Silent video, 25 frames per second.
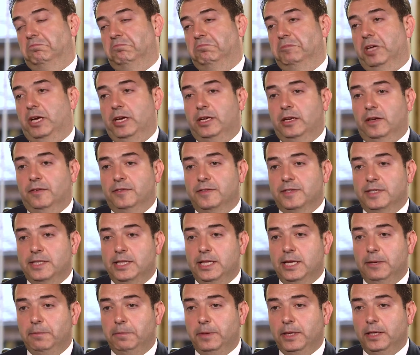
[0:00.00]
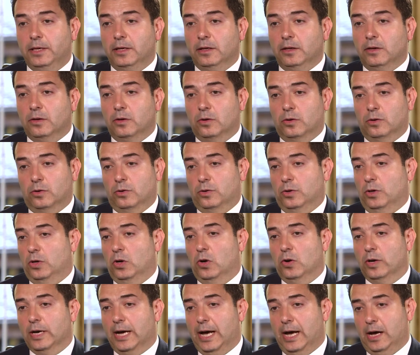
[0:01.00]
not enough sleeping or
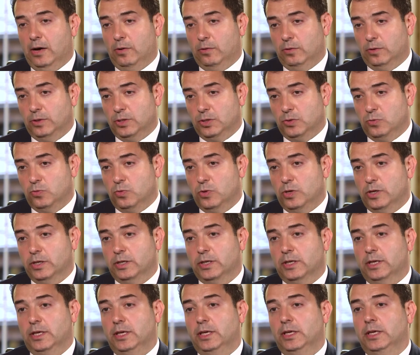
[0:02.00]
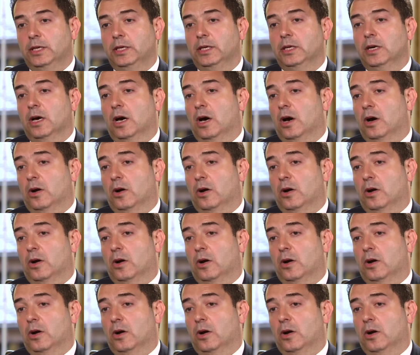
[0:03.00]
long hours working,